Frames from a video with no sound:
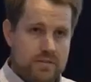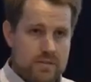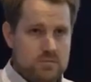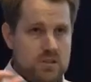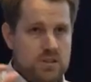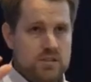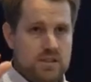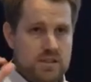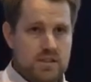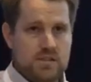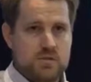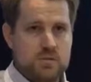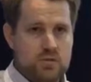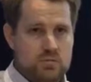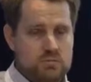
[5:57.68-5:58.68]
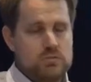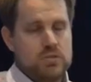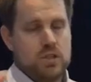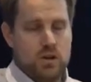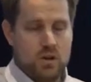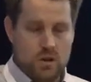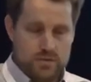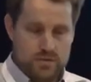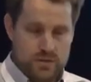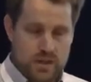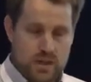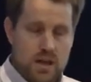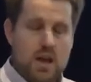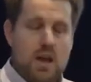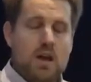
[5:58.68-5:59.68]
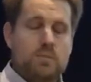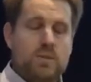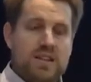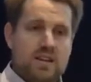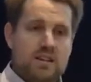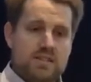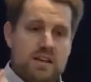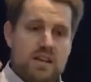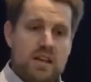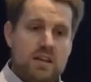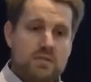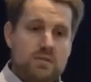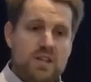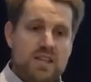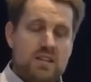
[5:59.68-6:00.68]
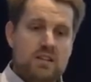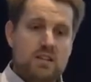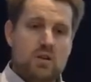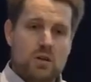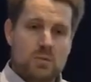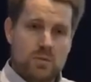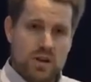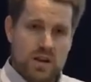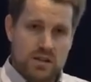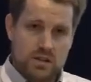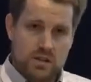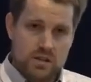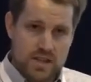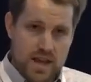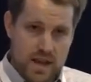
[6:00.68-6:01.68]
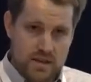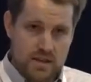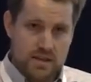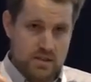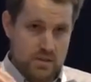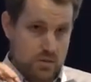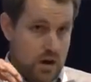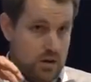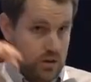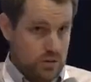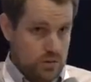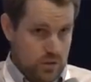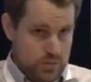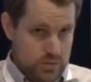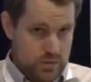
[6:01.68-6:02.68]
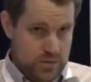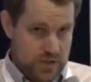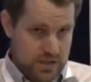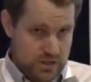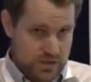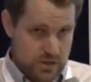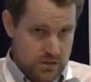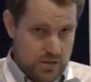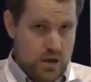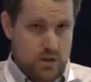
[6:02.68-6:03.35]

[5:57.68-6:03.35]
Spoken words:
everyone in this room, hopefully, because if we can incorporate your data into our global picture,